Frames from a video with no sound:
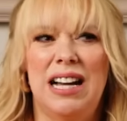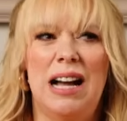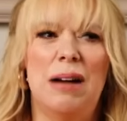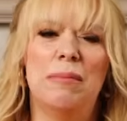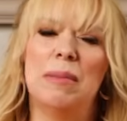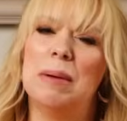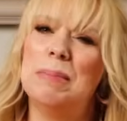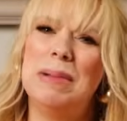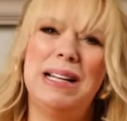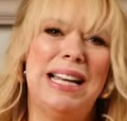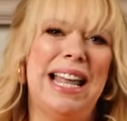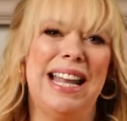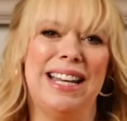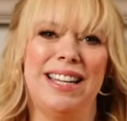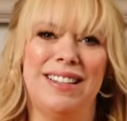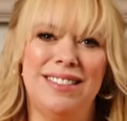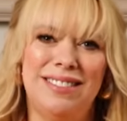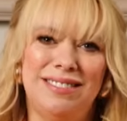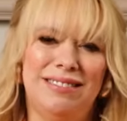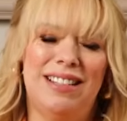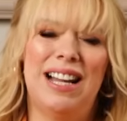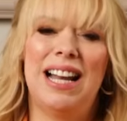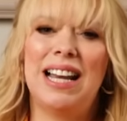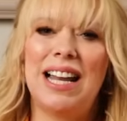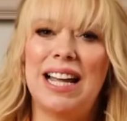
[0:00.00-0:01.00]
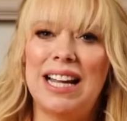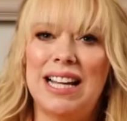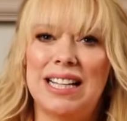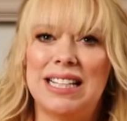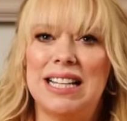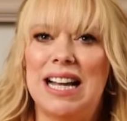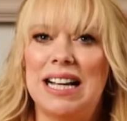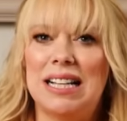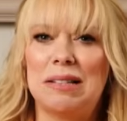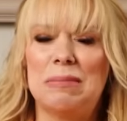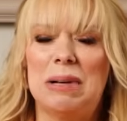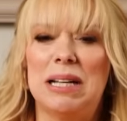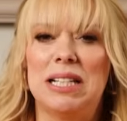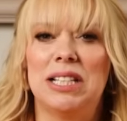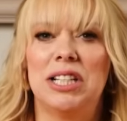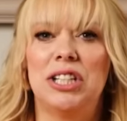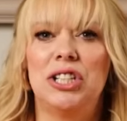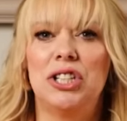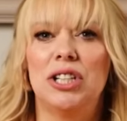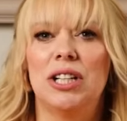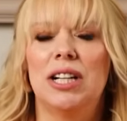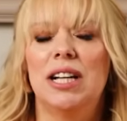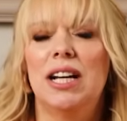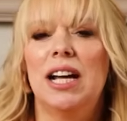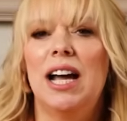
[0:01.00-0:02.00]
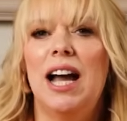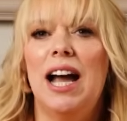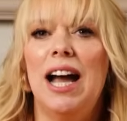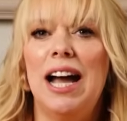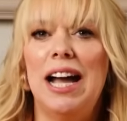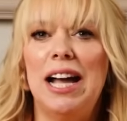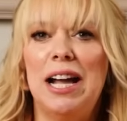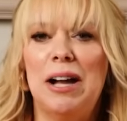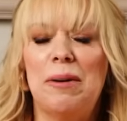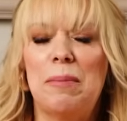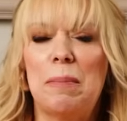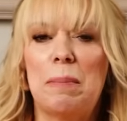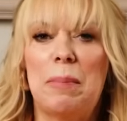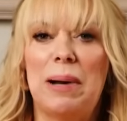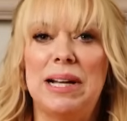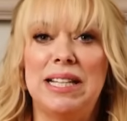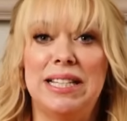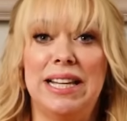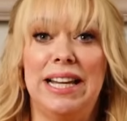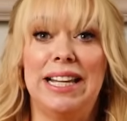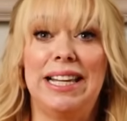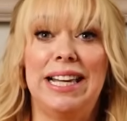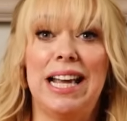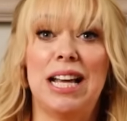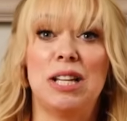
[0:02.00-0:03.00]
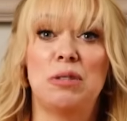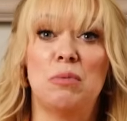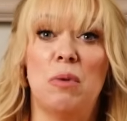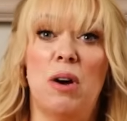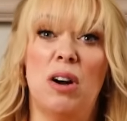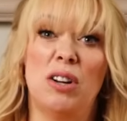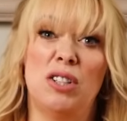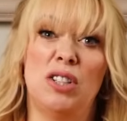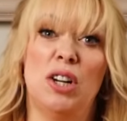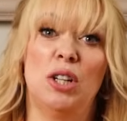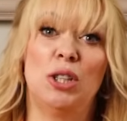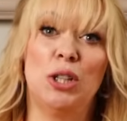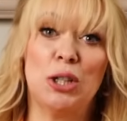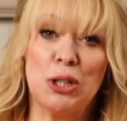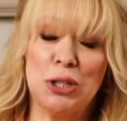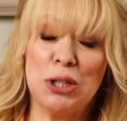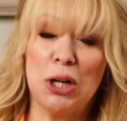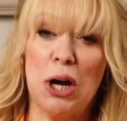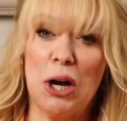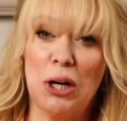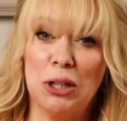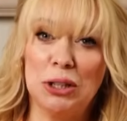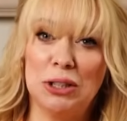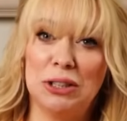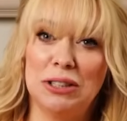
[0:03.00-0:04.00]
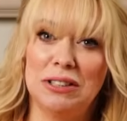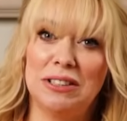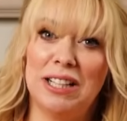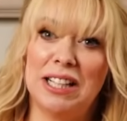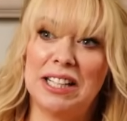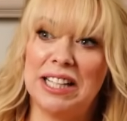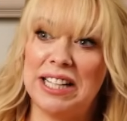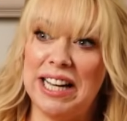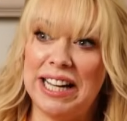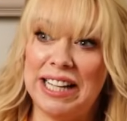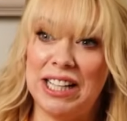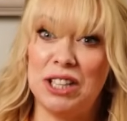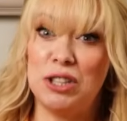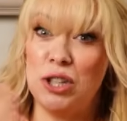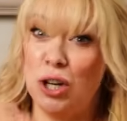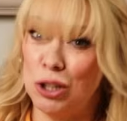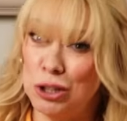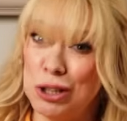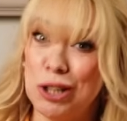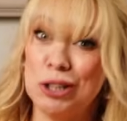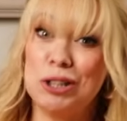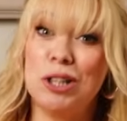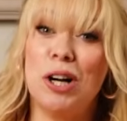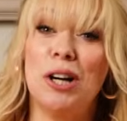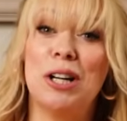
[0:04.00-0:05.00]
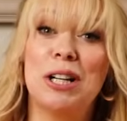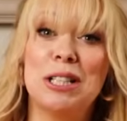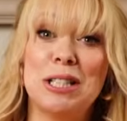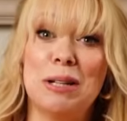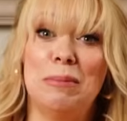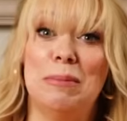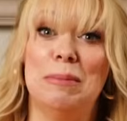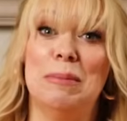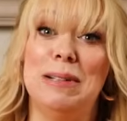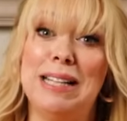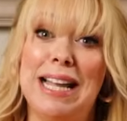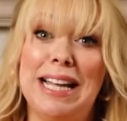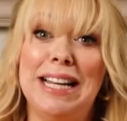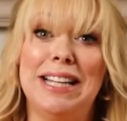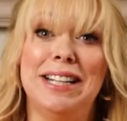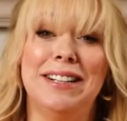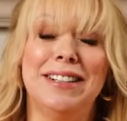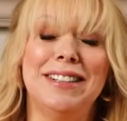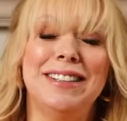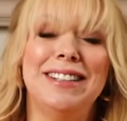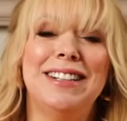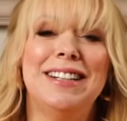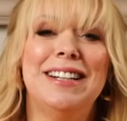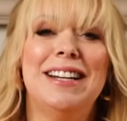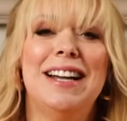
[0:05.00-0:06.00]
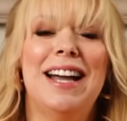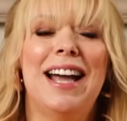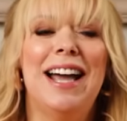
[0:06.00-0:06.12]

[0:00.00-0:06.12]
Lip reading: I'm a millennial, I like a text message, by saying, guess what, and I like a because I'm a millennial.